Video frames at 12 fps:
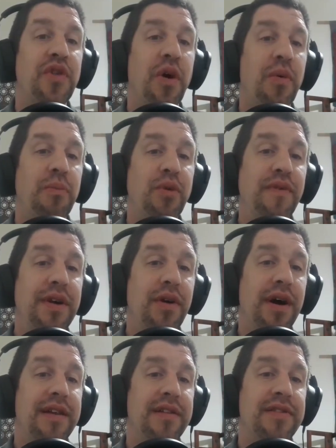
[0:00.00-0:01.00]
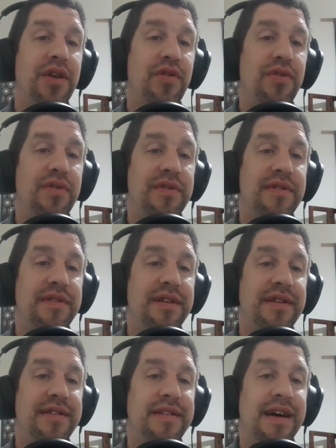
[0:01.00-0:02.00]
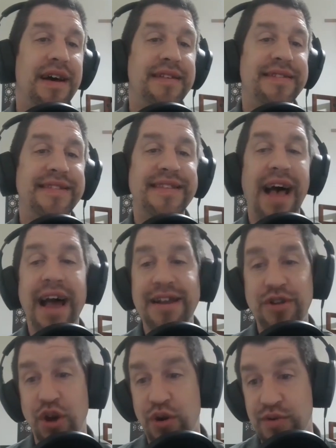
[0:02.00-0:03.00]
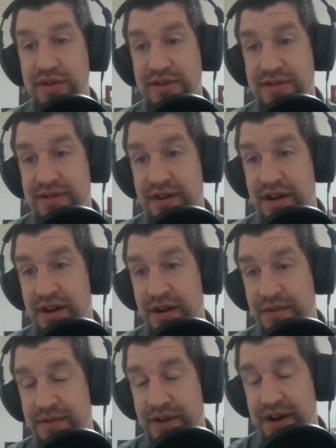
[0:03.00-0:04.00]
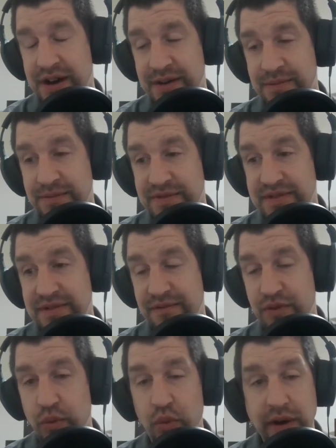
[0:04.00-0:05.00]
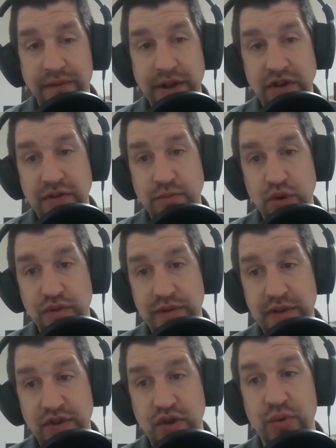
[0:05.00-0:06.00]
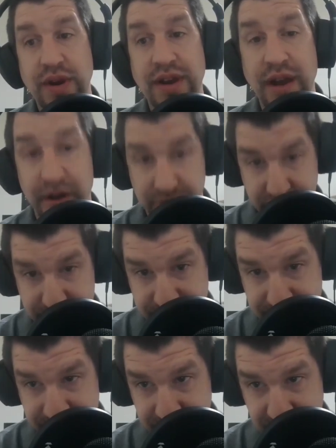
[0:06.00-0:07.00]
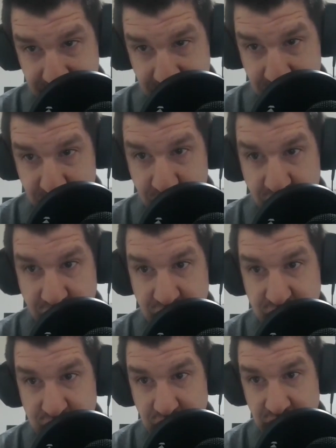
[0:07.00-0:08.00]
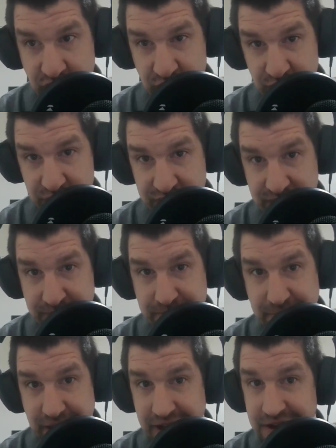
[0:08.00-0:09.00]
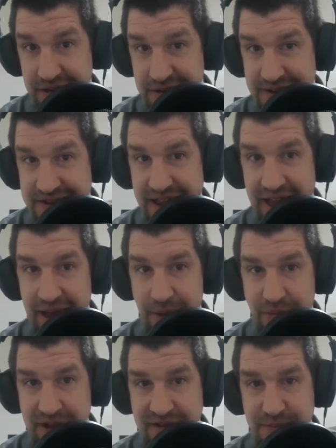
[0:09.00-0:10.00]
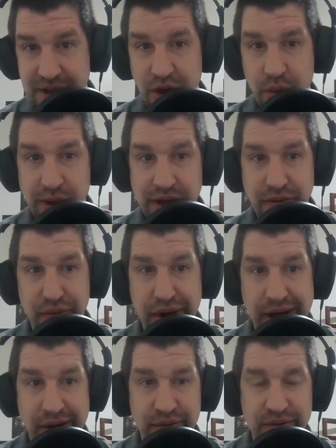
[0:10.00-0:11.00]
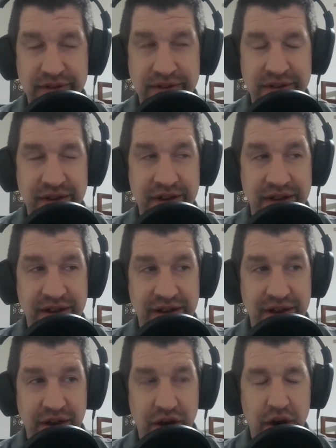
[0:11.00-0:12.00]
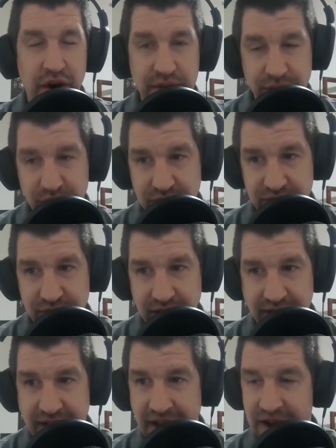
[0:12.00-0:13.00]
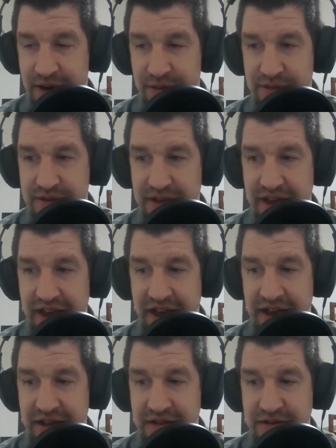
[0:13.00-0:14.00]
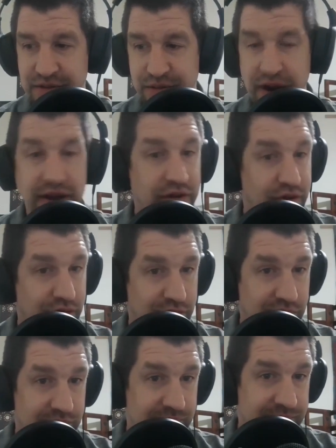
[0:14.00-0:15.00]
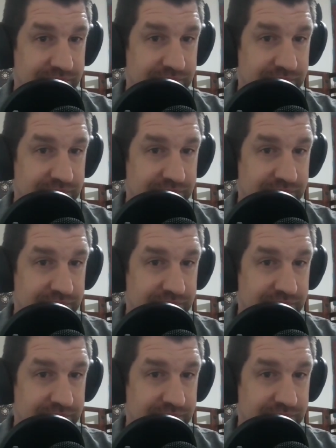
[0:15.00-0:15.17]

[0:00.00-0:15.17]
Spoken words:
So moving on, a little side note of from one Avenger movie to another. So the big name that's been going around Hollywood right now is Ryan Coogler.